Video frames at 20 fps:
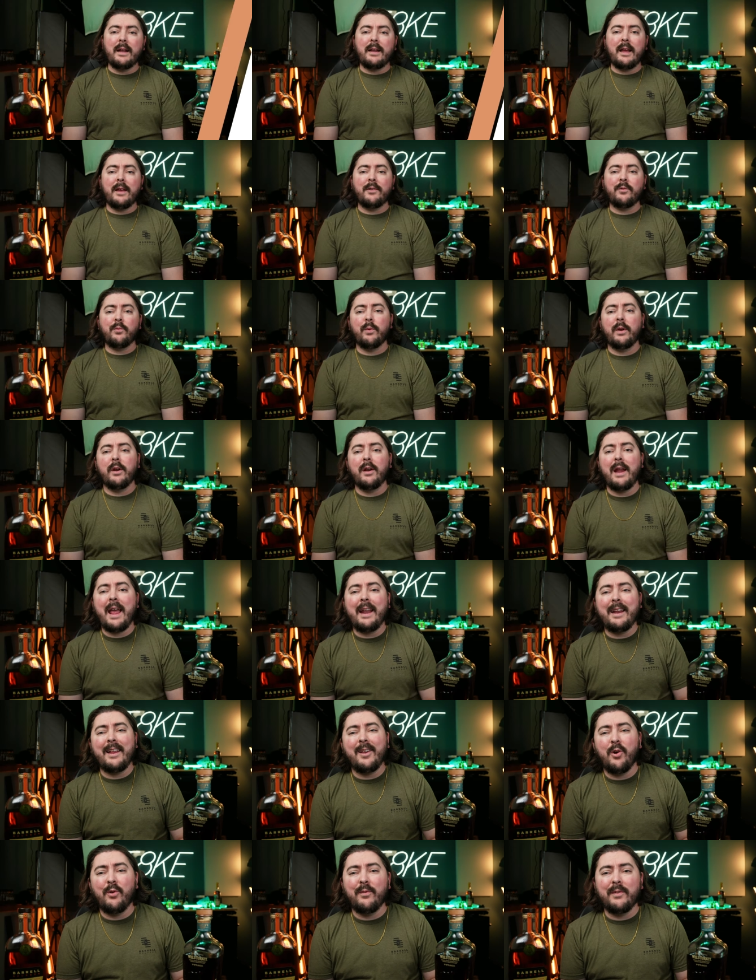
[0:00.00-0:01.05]
on, guys, we are
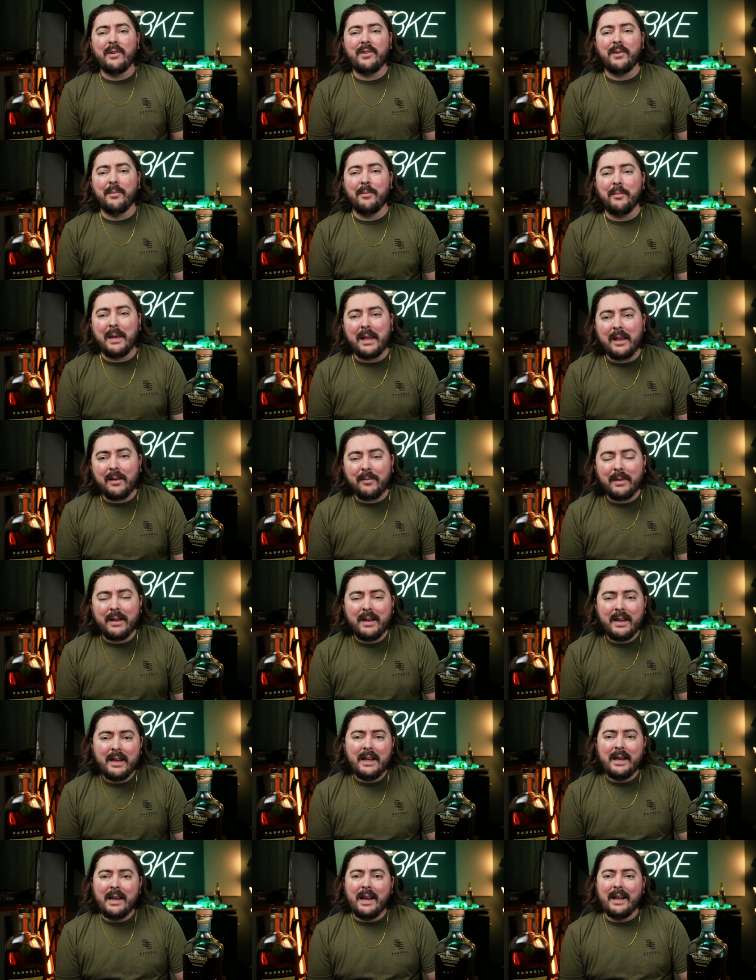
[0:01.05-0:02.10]
heading over to Beam.
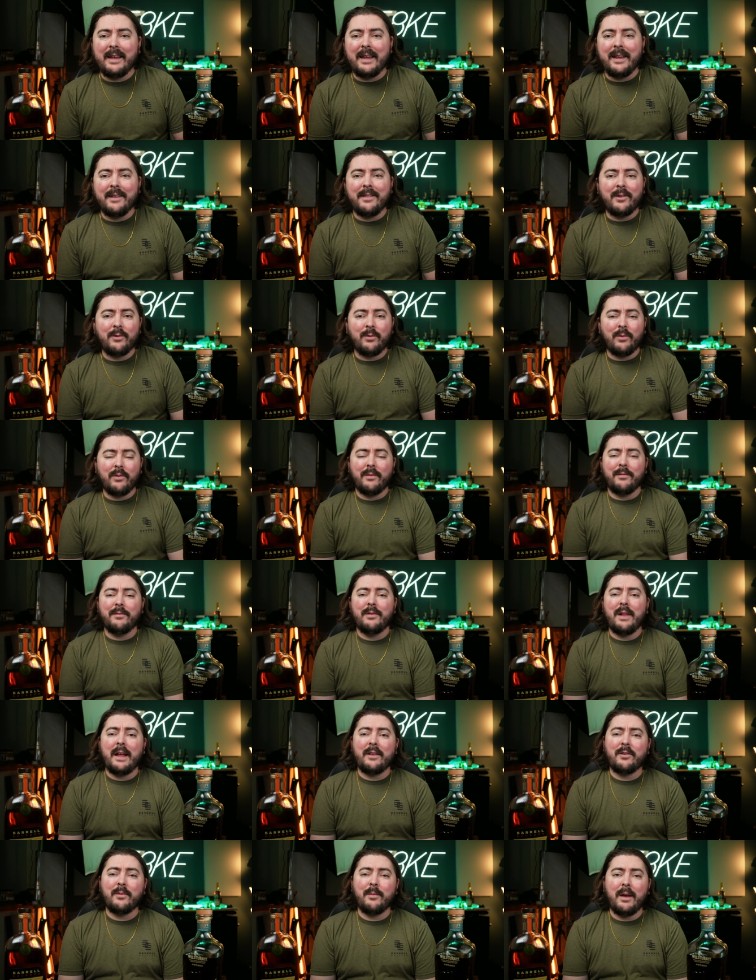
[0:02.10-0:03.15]
Again, this was a
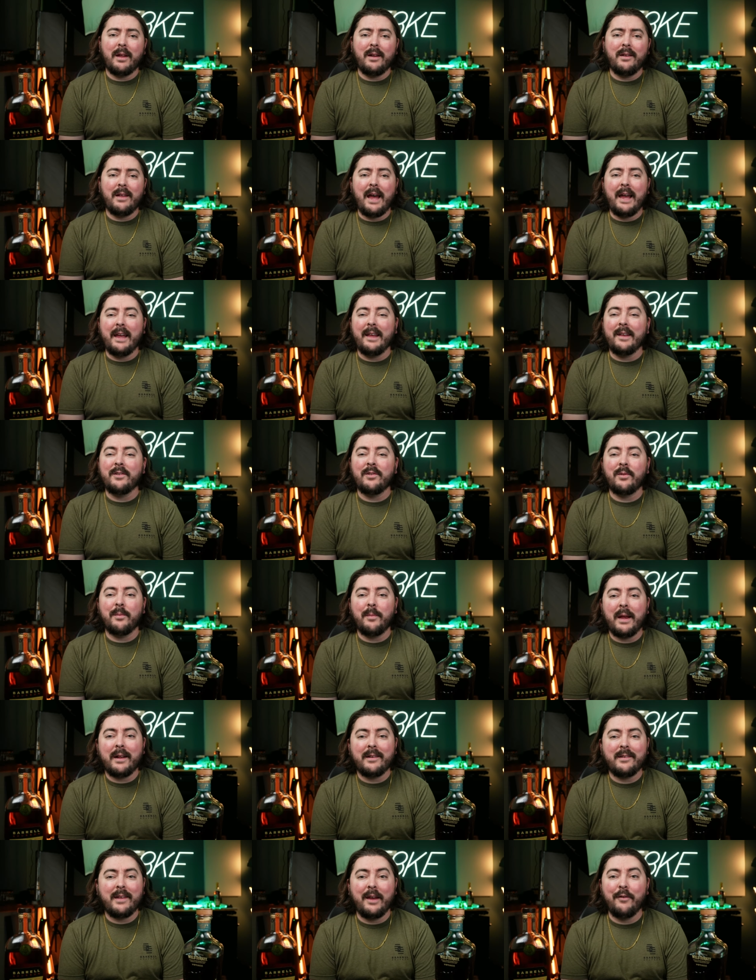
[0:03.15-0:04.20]
flask bottle I
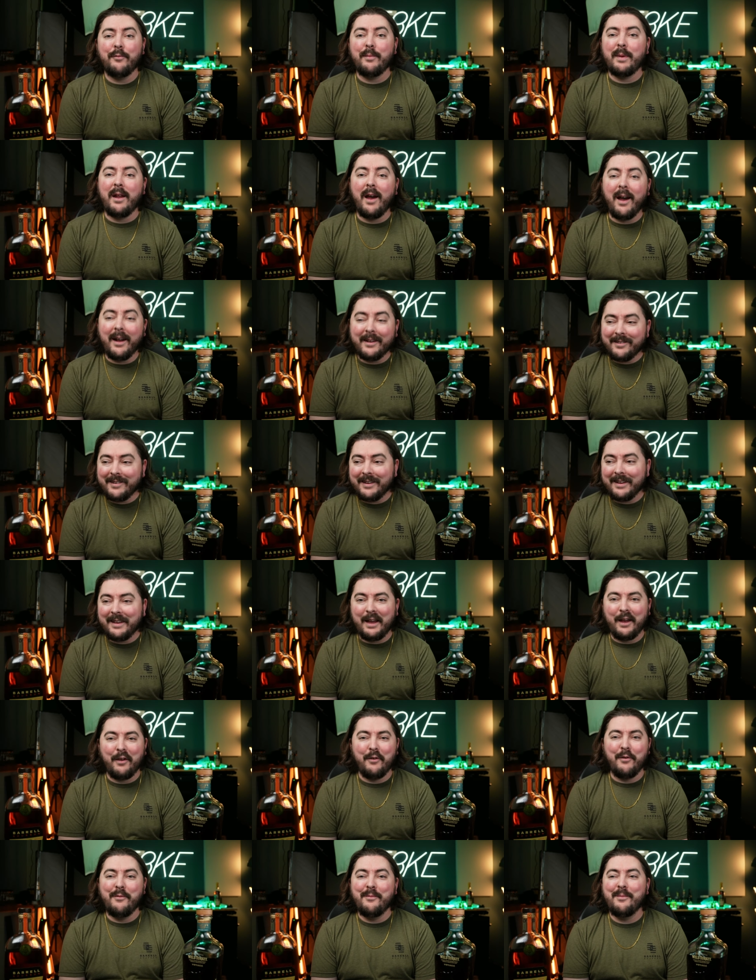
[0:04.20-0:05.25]
expect. I've been hunting.
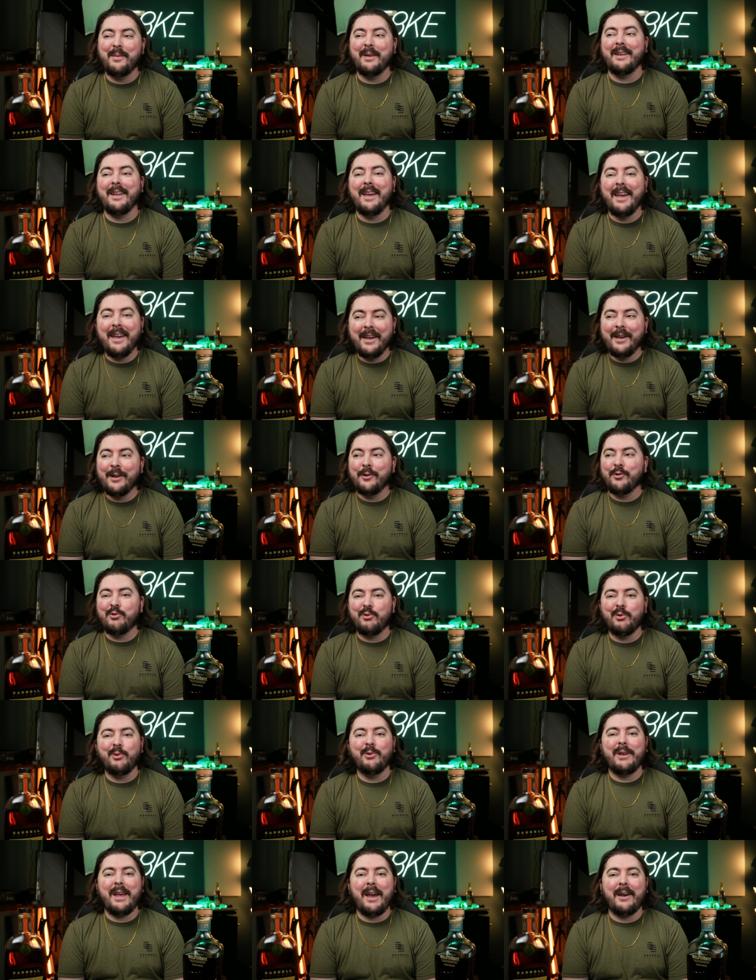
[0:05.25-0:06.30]
I've been
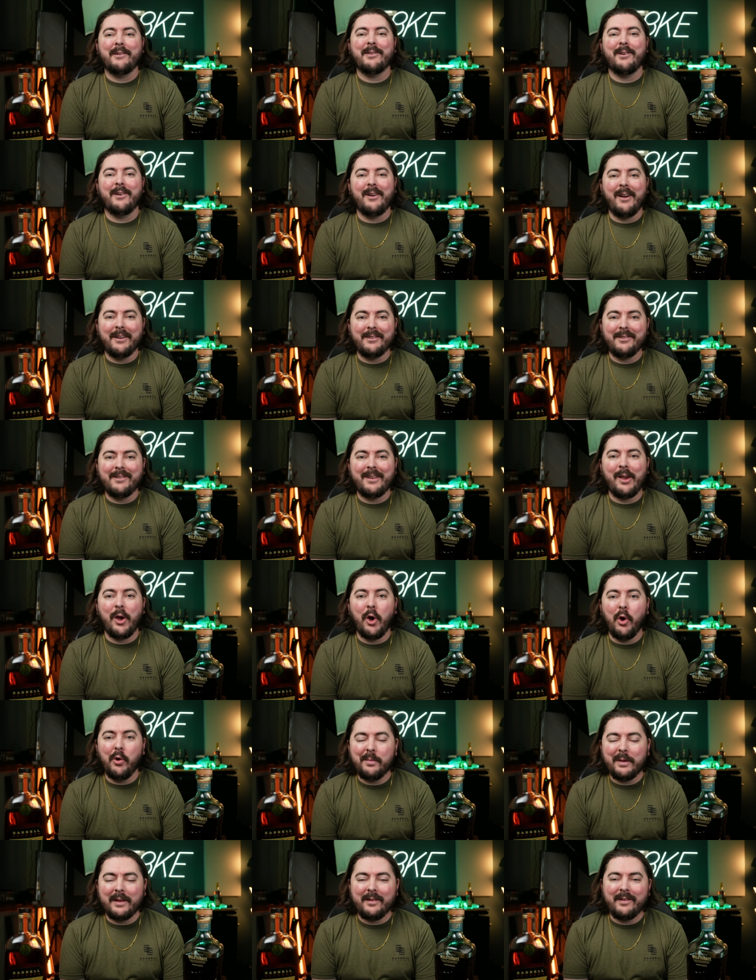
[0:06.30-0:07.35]
truly out there hunting,
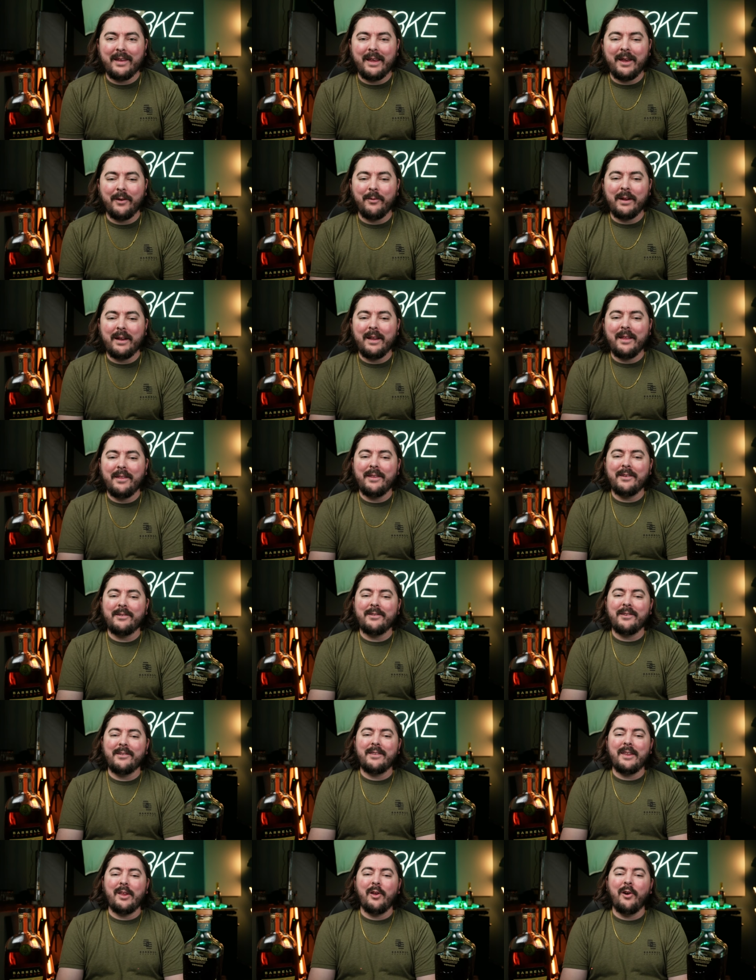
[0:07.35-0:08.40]
hoping to get one. This
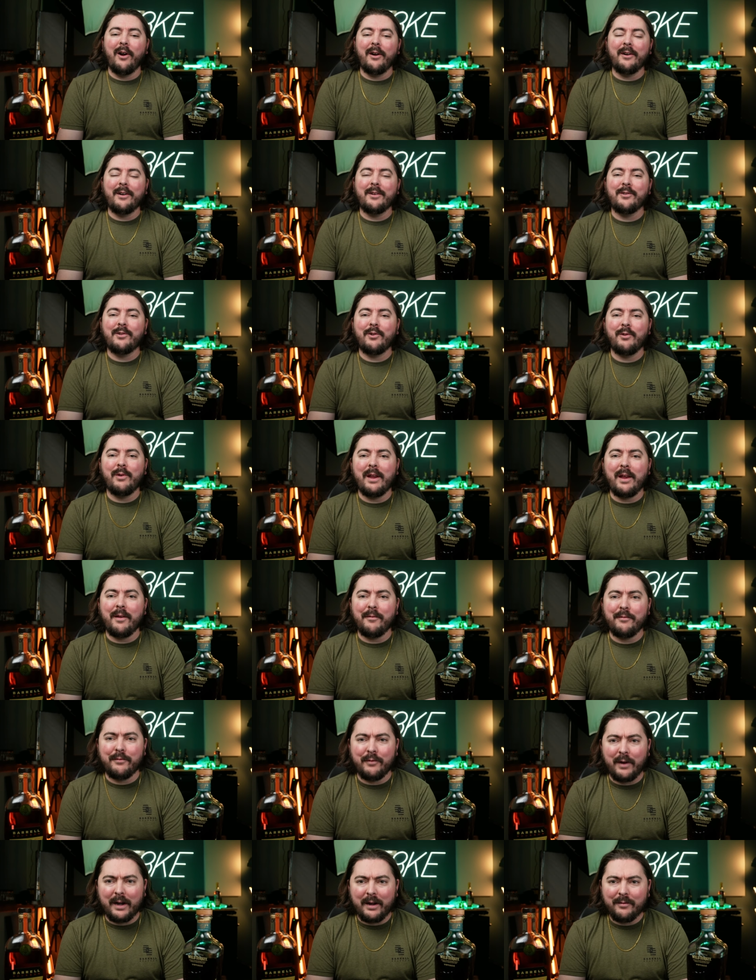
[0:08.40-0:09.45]
is the Hardin's Creek
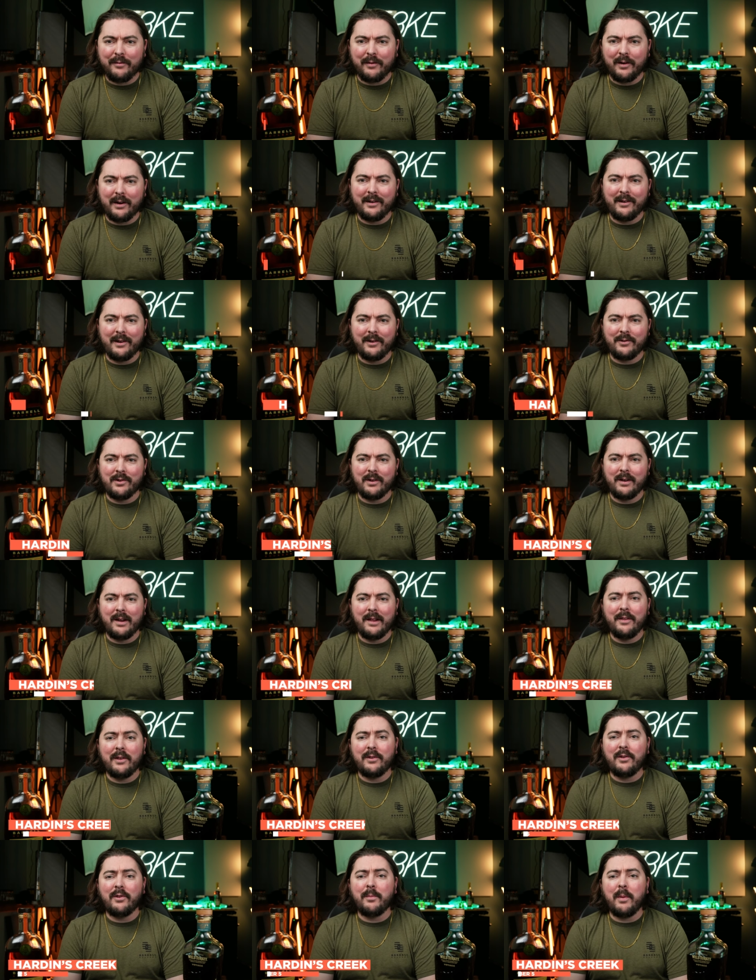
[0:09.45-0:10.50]
Frankfort edition.
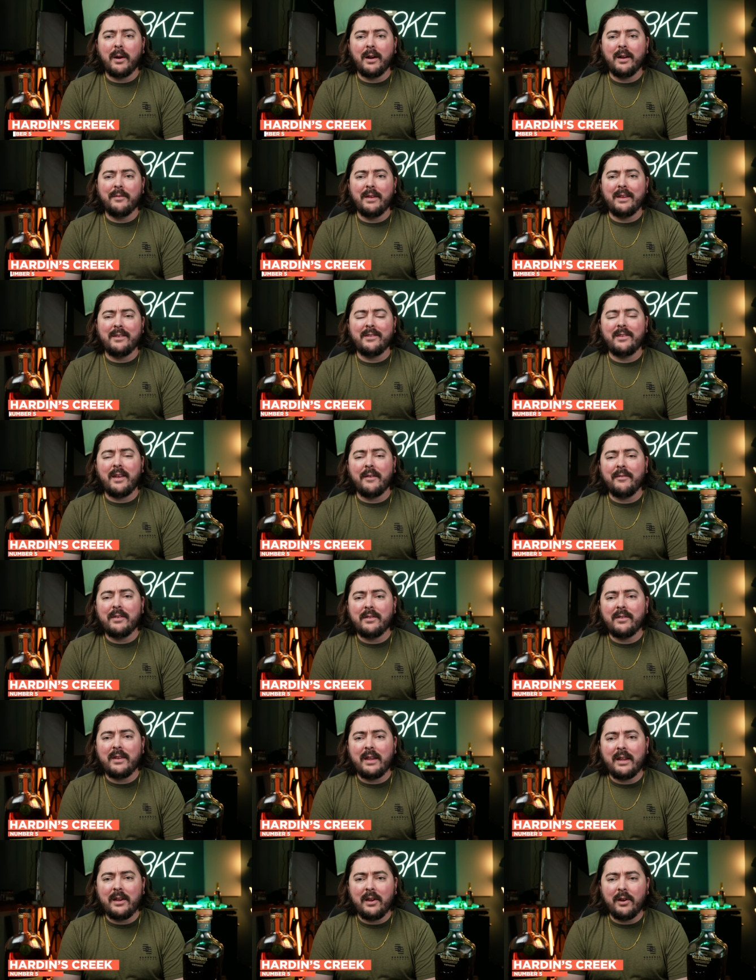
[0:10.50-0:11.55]
This is part of a
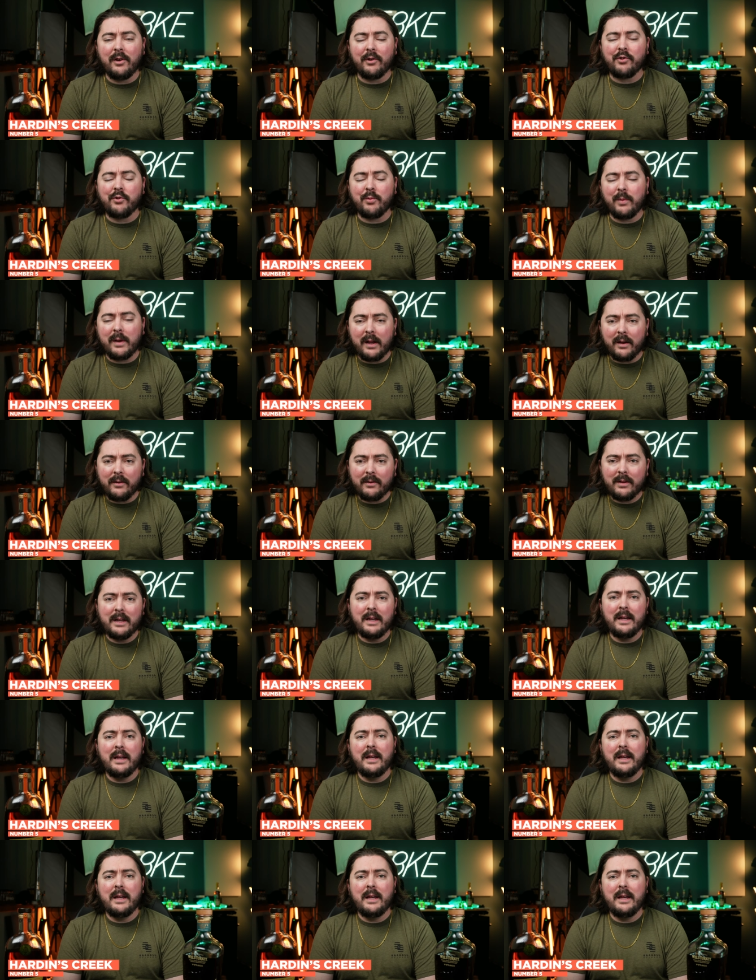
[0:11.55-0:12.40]
17 year trio